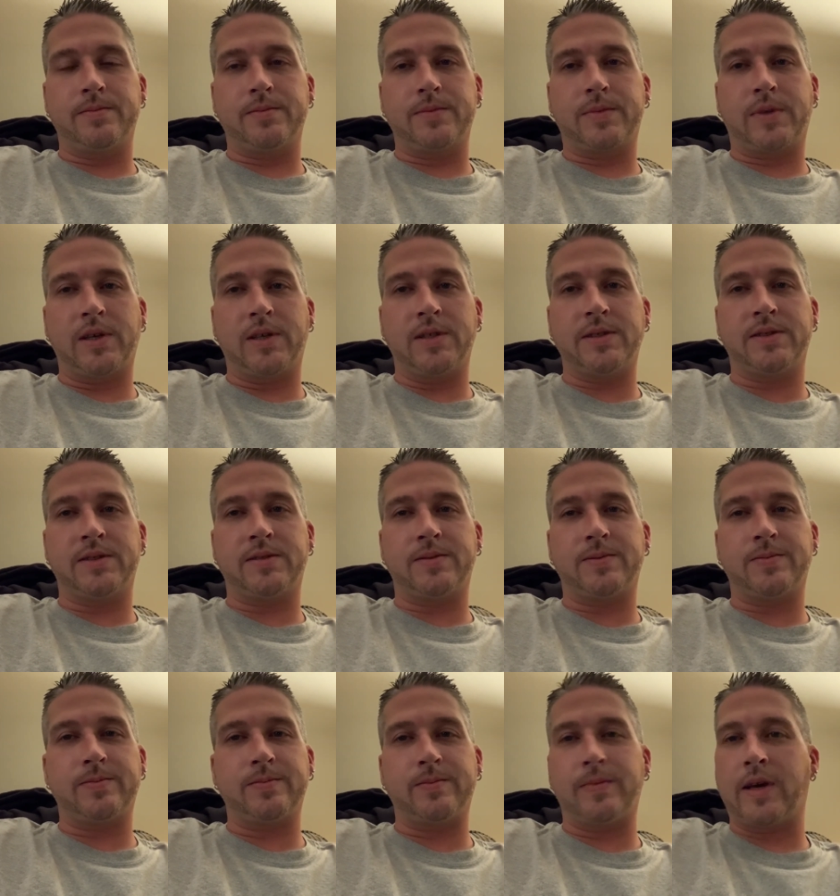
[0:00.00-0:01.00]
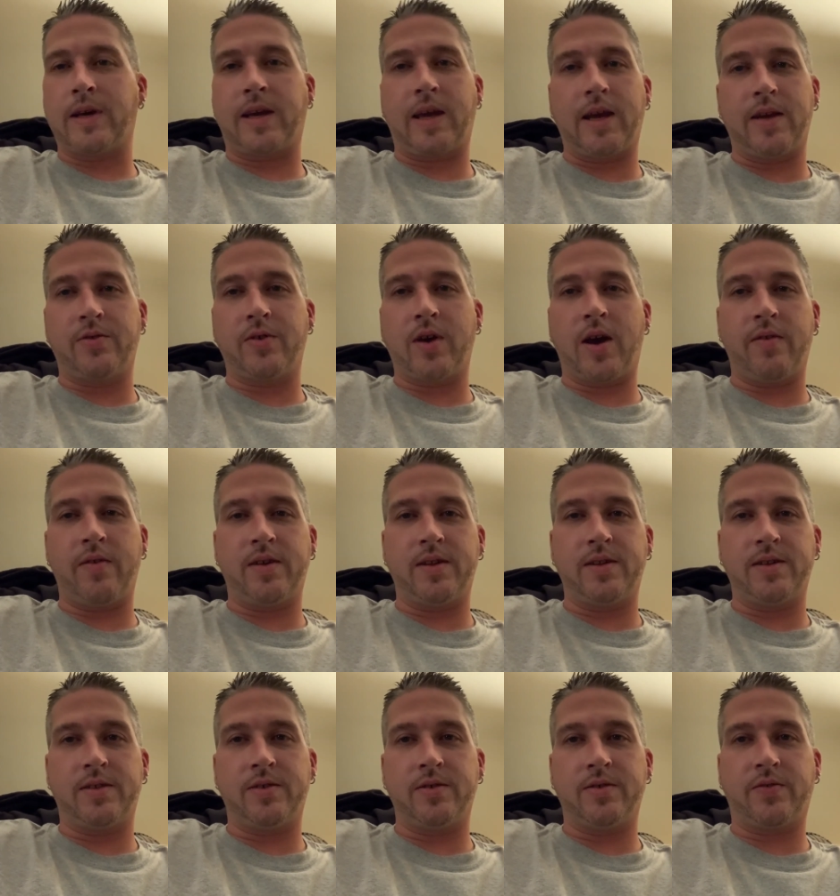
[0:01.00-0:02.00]
because I can't drive it
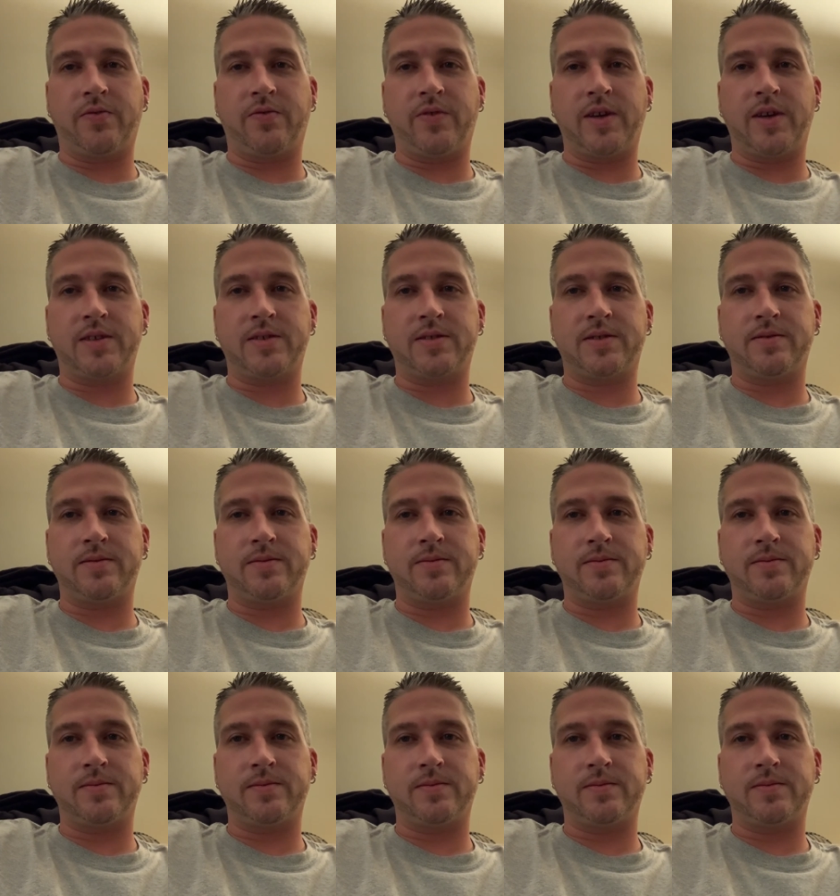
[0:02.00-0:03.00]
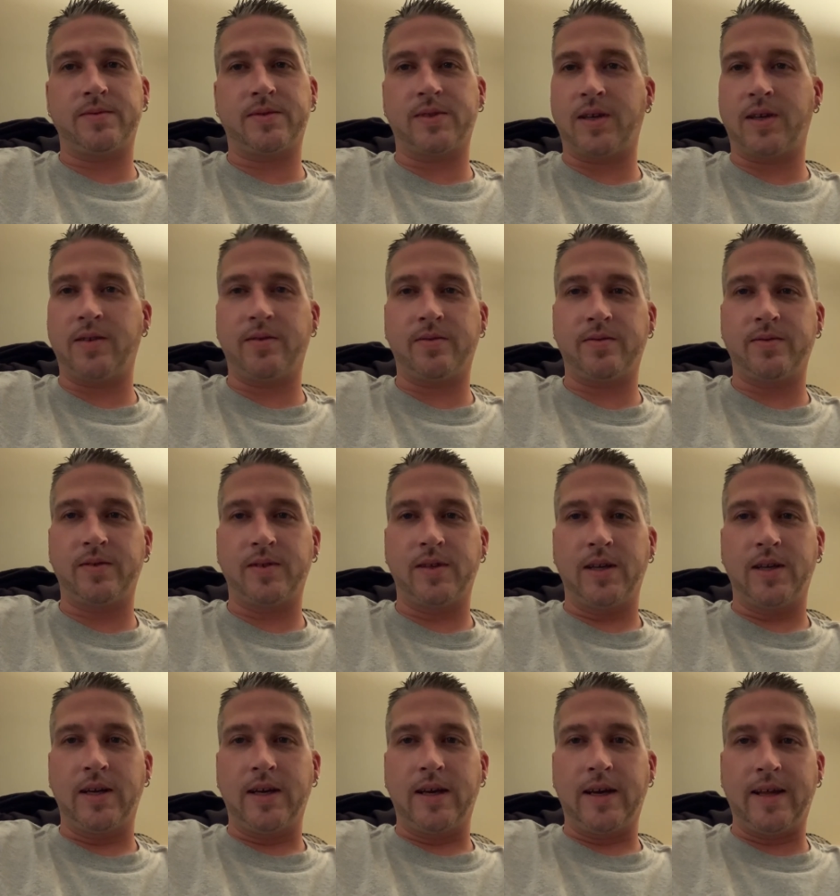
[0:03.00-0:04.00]
until it's fixed. So,
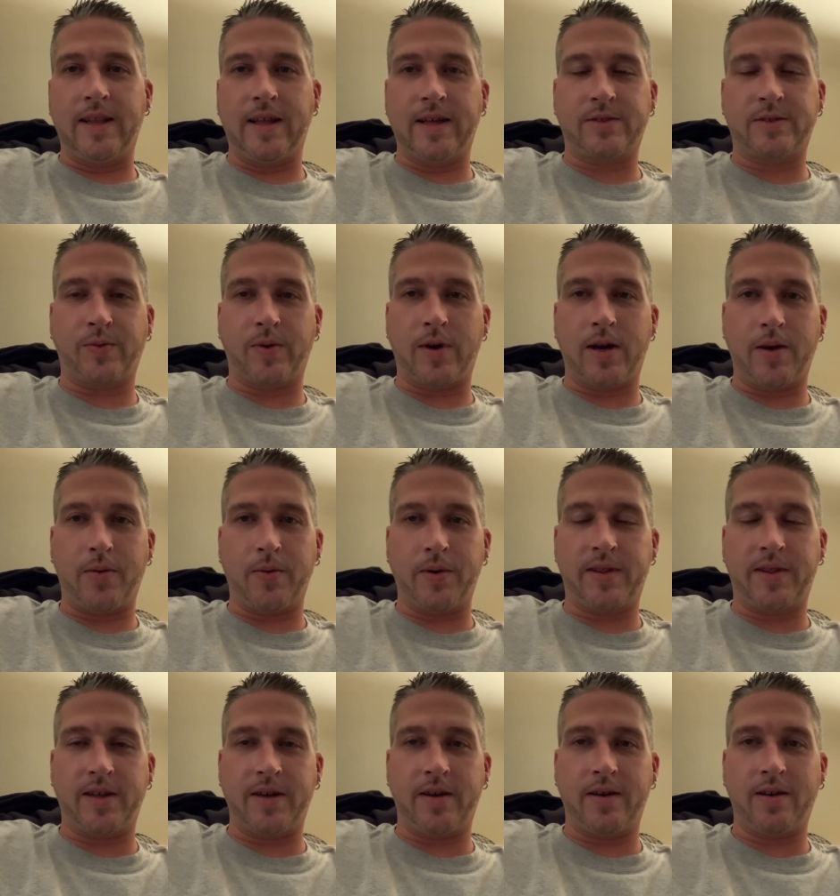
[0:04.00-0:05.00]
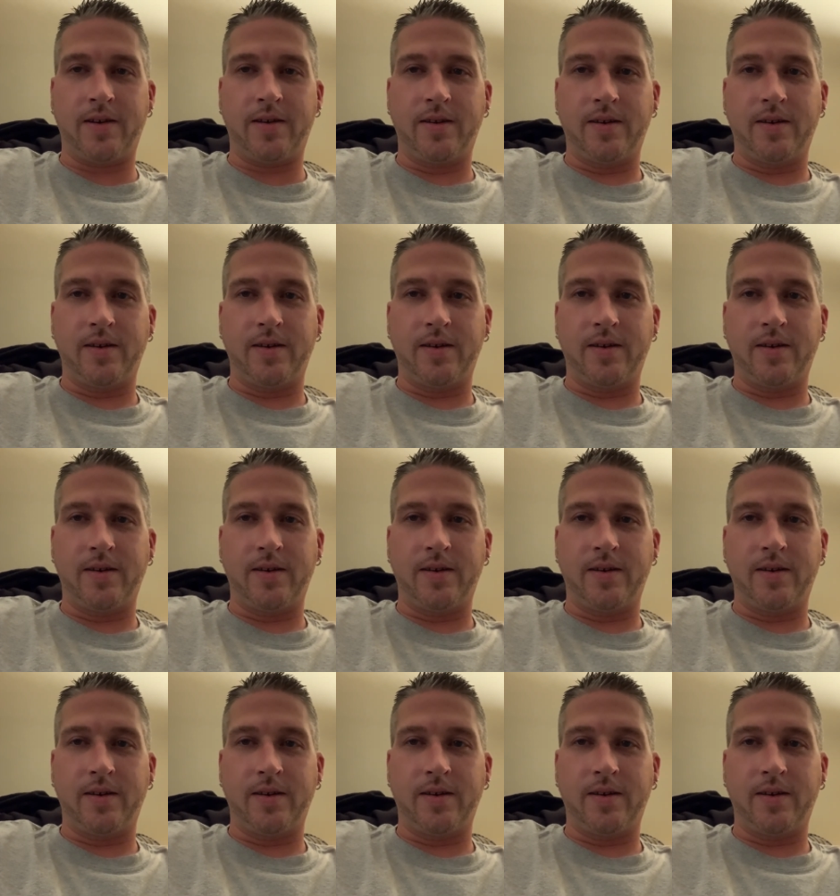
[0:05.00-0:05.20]
and that's why it went there,